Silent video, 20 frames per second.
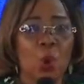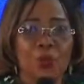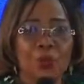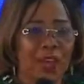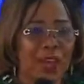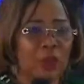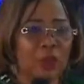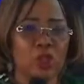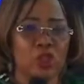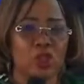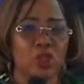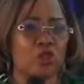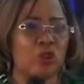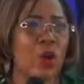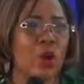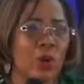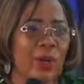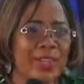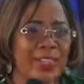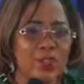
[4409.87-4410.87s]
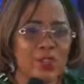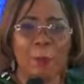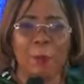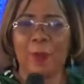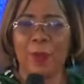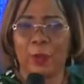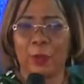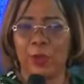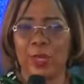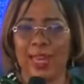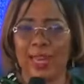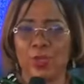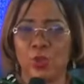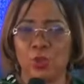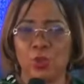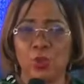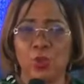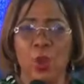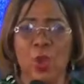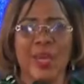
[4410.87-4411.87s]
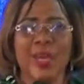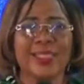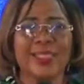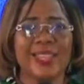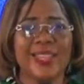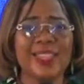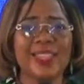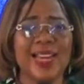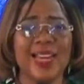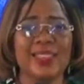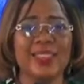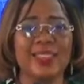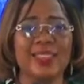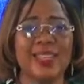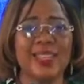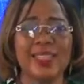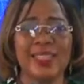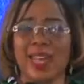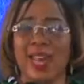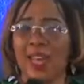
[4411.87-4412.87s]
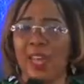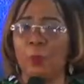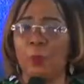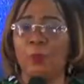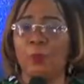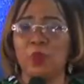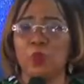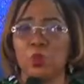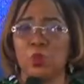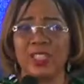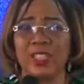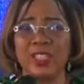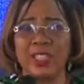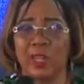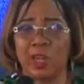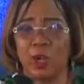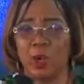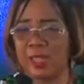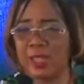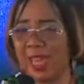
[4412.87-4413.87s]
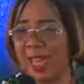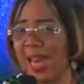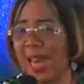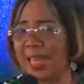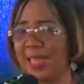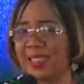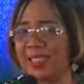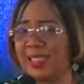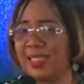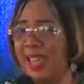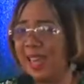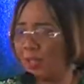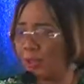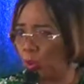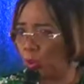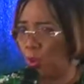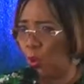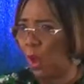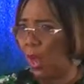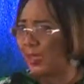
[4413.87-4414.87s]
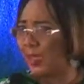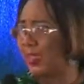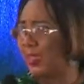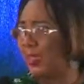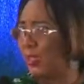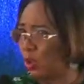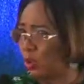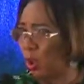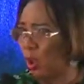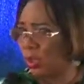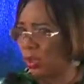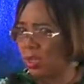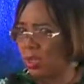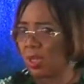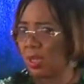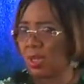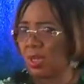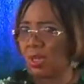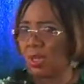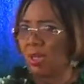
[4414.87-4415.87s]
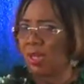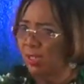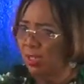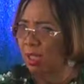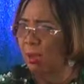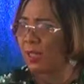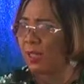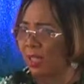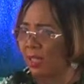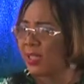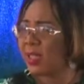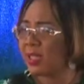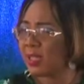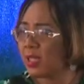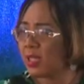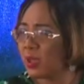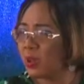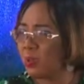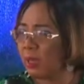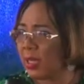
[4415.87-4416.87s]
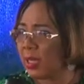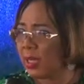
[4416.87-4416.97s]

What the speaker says: that your struggle is not peculiar to you. These are the things that help you to declutter and, you know, and detox. Is somebody listening to me?